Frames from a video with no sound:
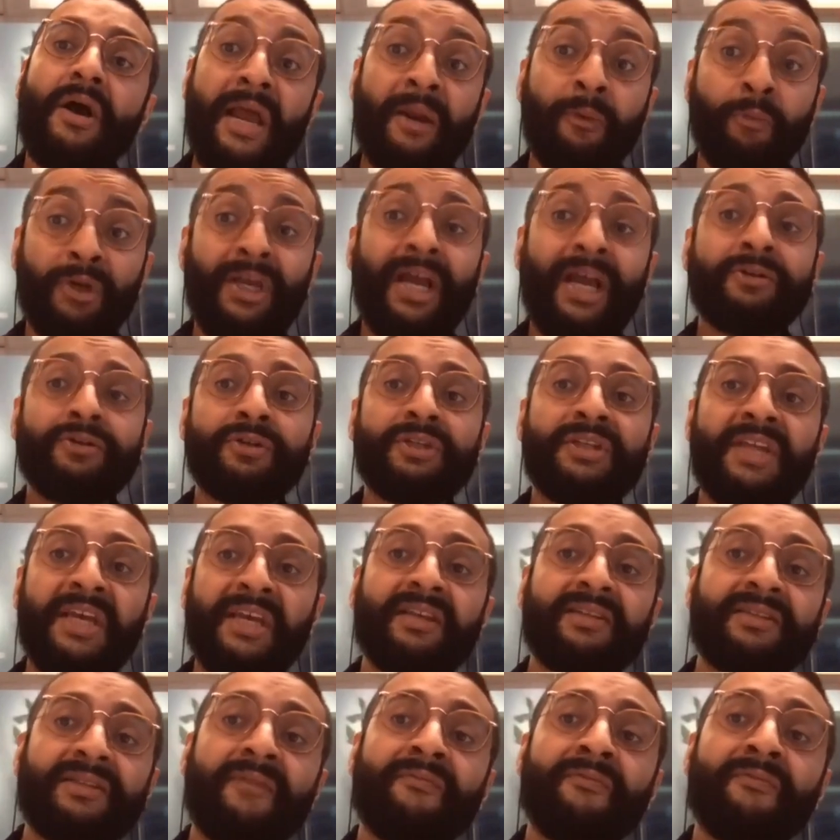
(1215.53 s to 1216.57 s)
And we actually
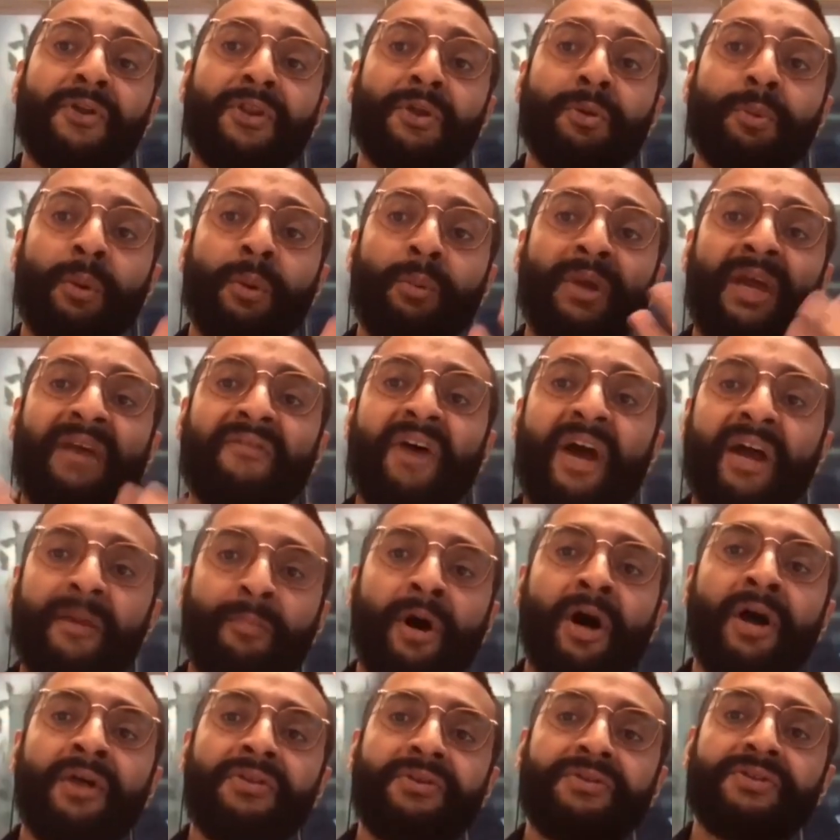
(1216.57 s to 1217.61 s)
take it a step further where we have a
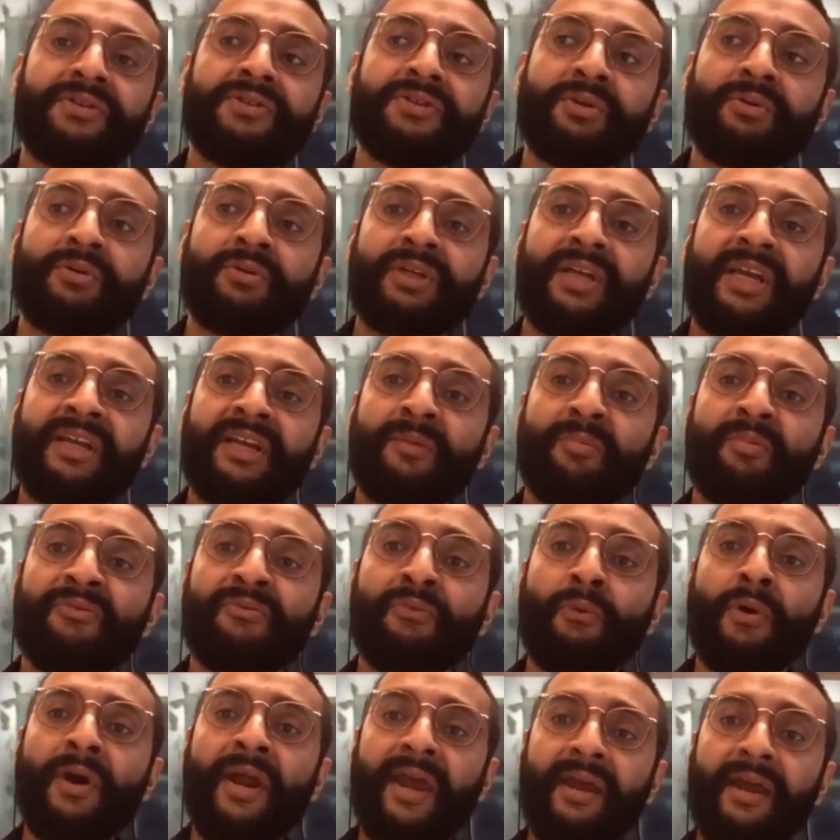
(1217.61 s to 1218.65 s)
hypothesis created
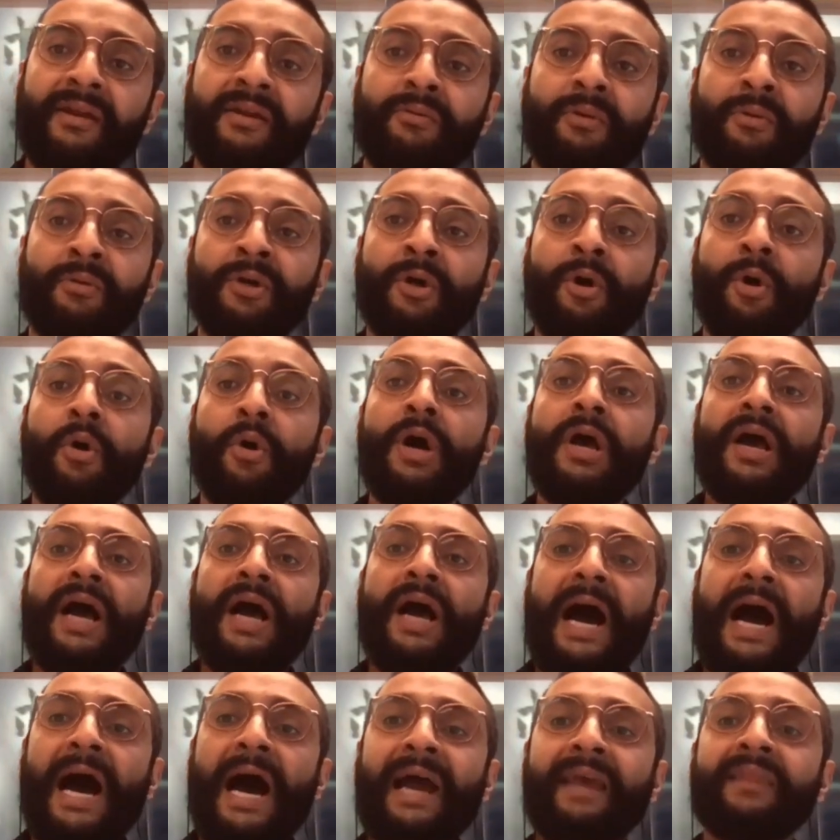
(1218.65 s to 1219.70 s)
beforehand where we go,
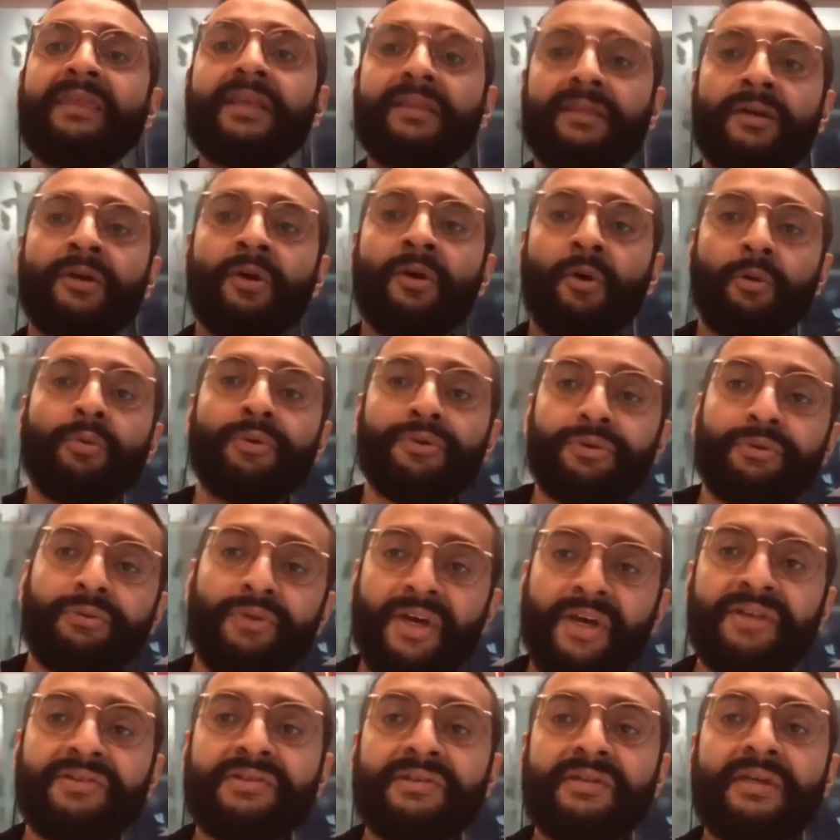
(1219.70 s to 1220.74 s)
I think the code will do
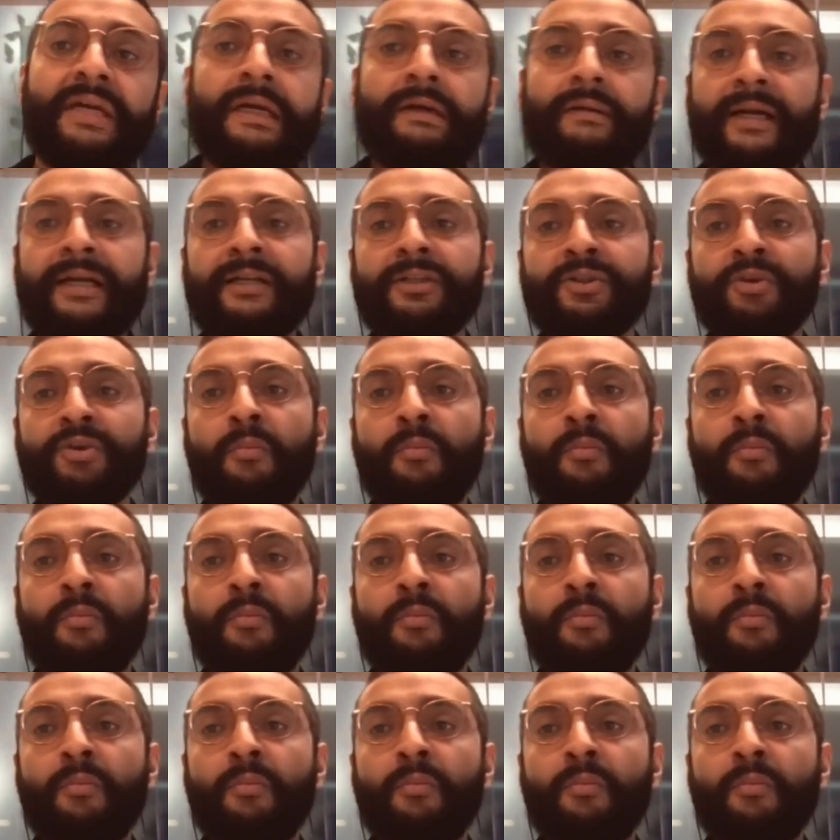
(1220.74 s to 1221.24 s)
this, right?